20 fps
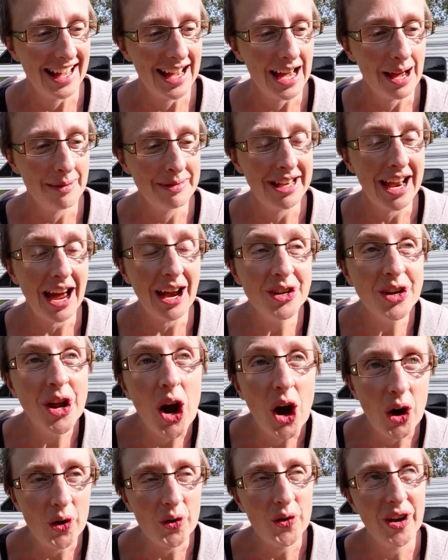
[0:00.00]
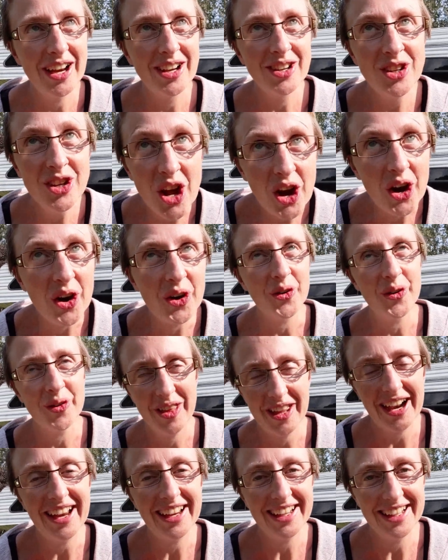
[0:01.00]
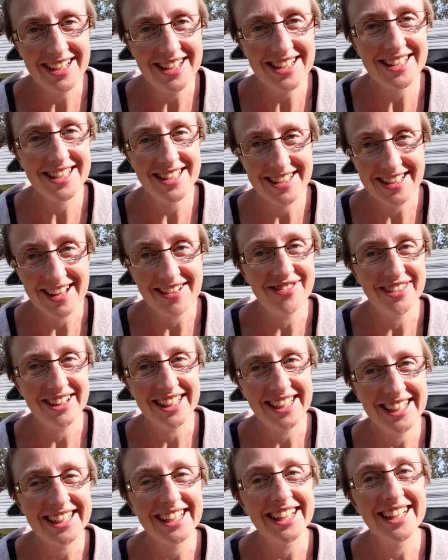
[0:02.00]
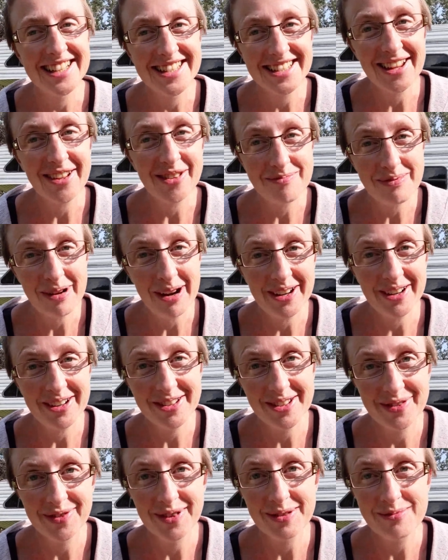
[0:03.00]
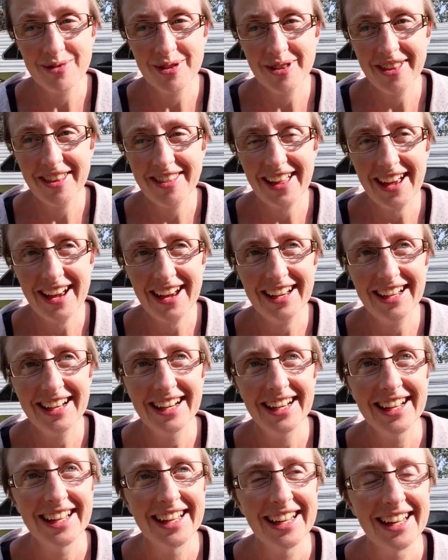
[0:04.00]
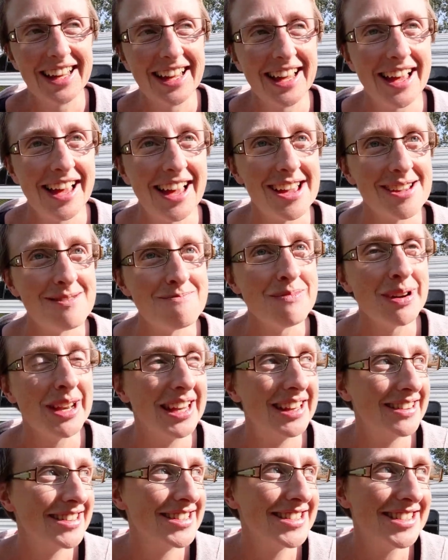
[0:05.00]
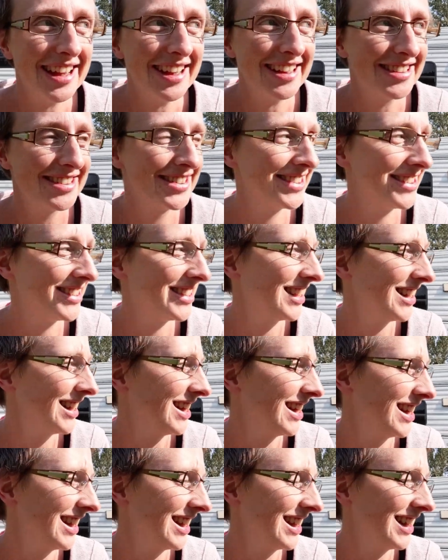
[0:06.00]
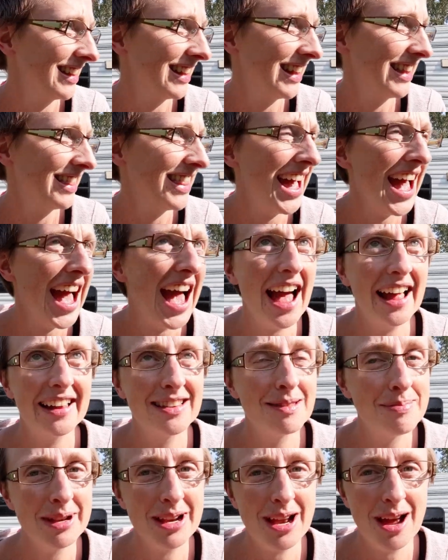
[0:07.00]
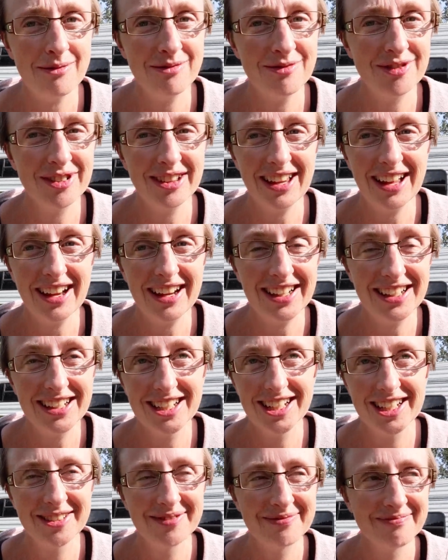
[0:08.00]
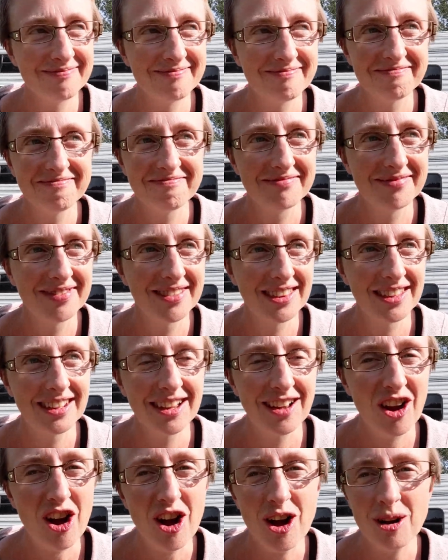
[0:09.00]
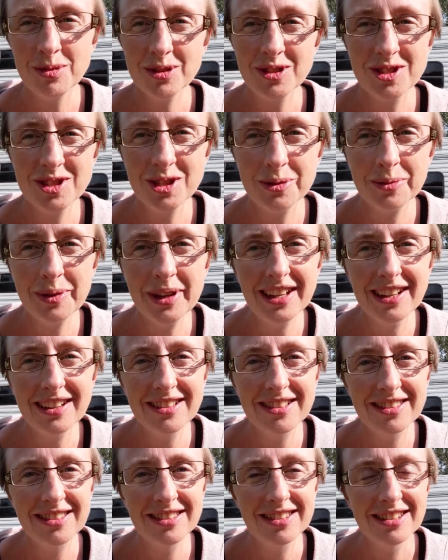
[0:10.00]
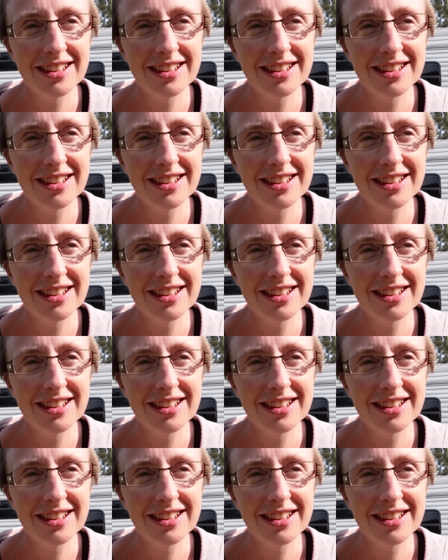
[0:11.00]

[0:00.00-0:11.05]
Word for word: I mean, I know, I know that I could disassemble it and sell the parts for more than that. But it's just, the ad's been up for like almost two weeks.